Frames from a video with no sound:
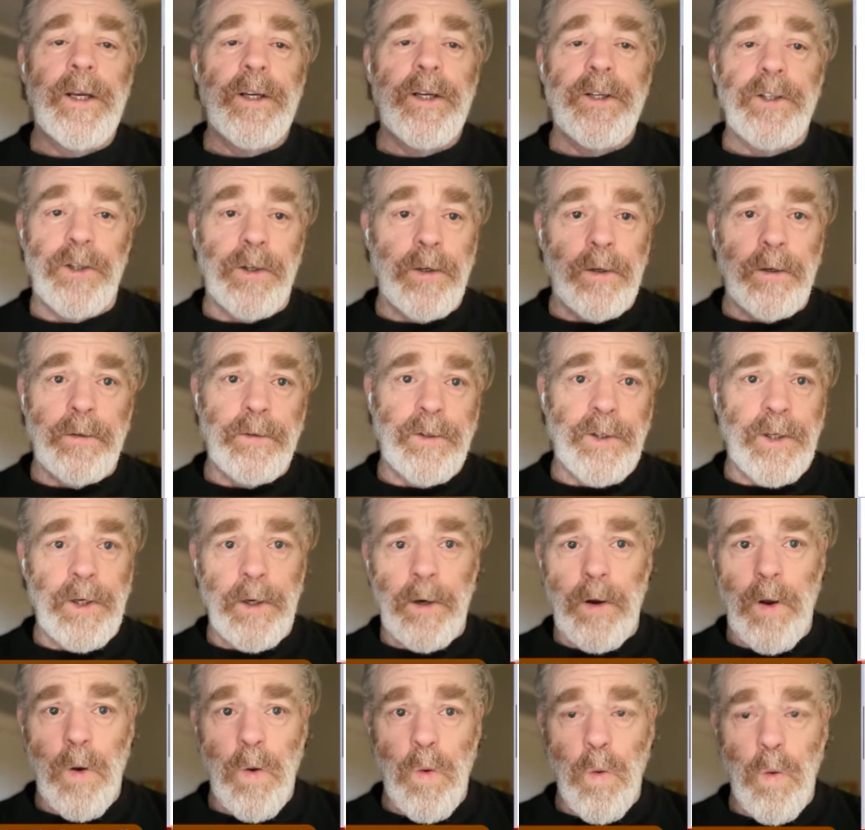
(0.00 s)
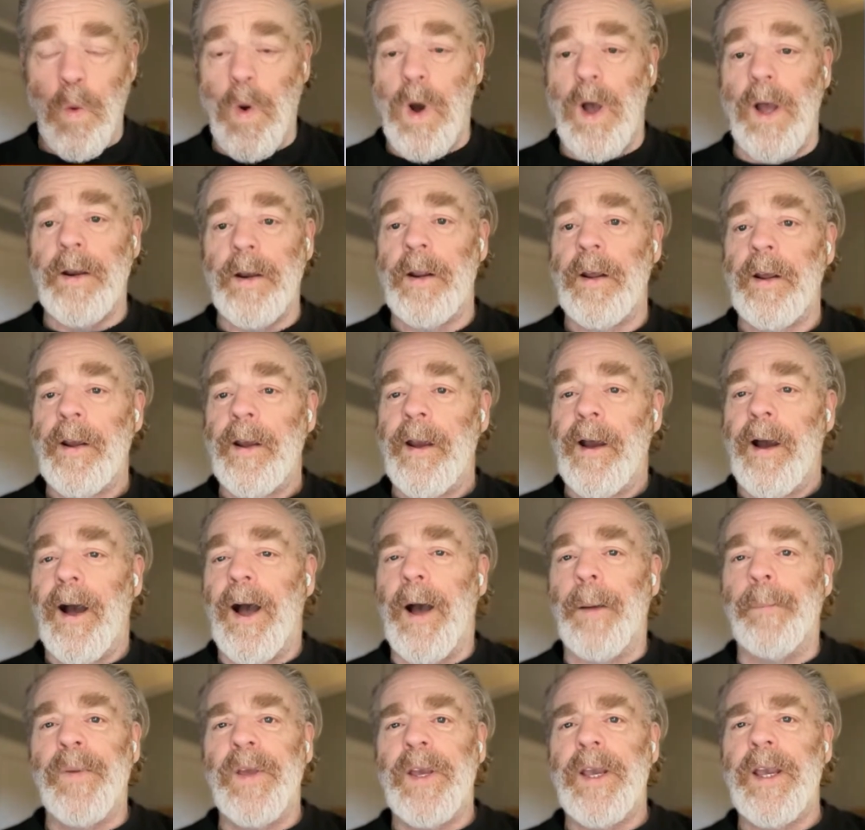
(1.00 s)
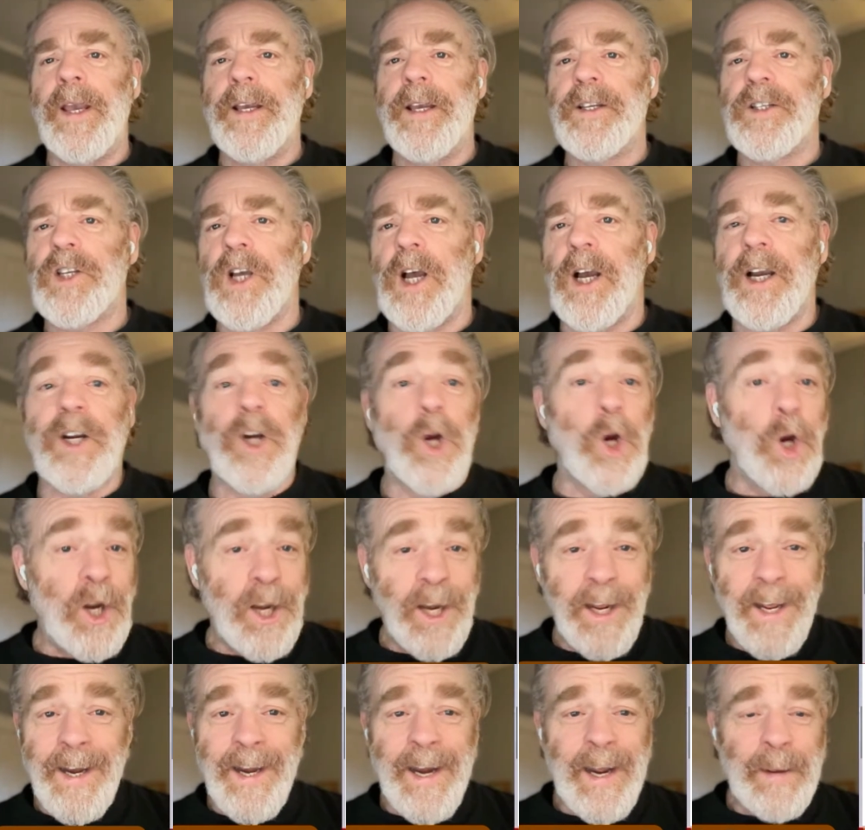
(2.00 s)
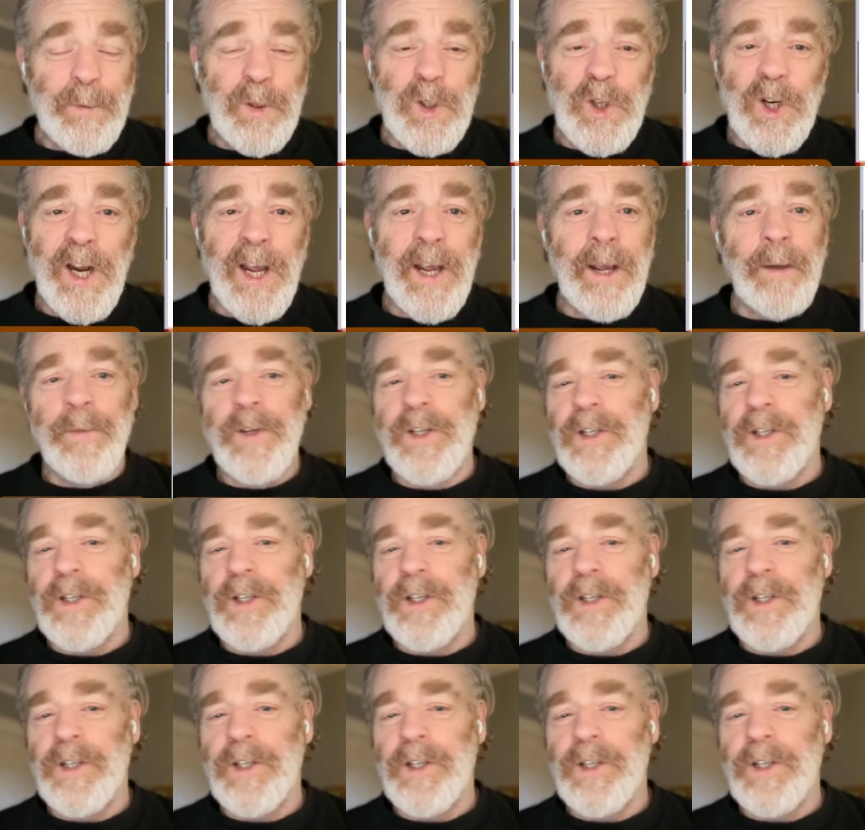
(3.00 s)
001. He's currently in Amsterdam.